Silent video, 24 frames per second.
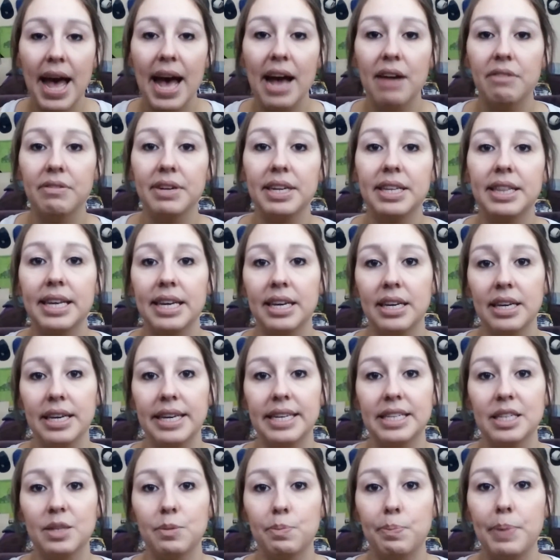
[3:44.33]
Everything
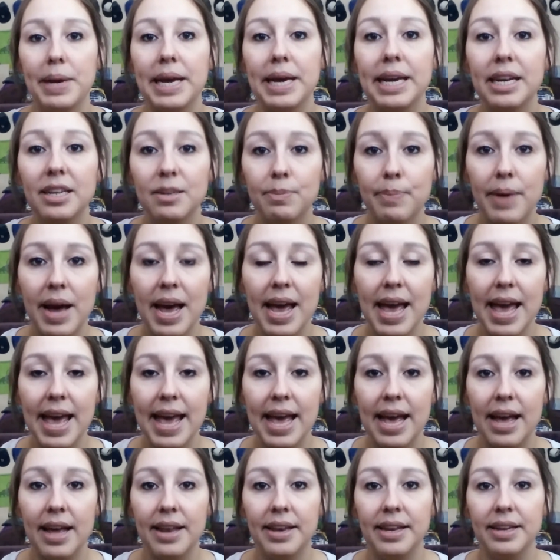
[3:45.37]
is picked by
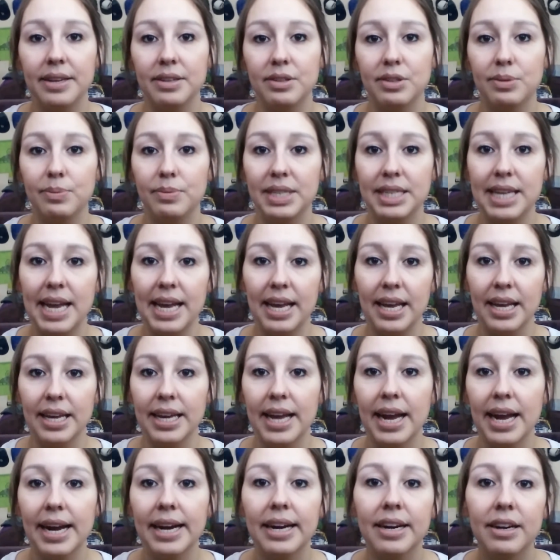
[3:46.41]
hand and taken
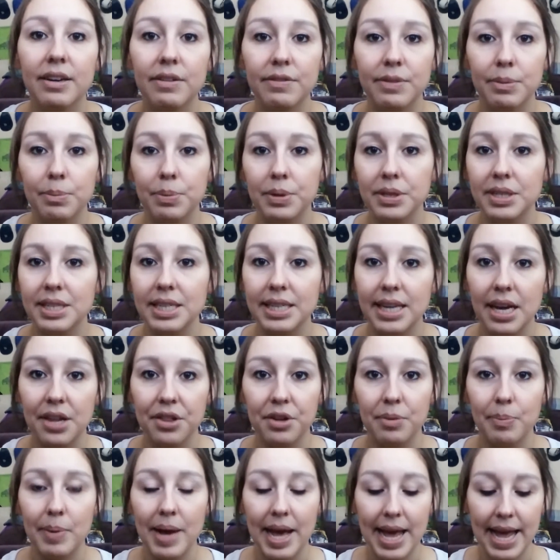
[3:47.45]
care of and put
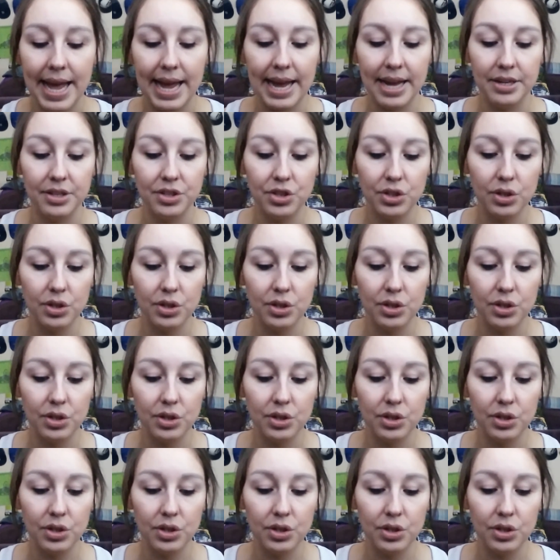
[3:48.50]
together by hand.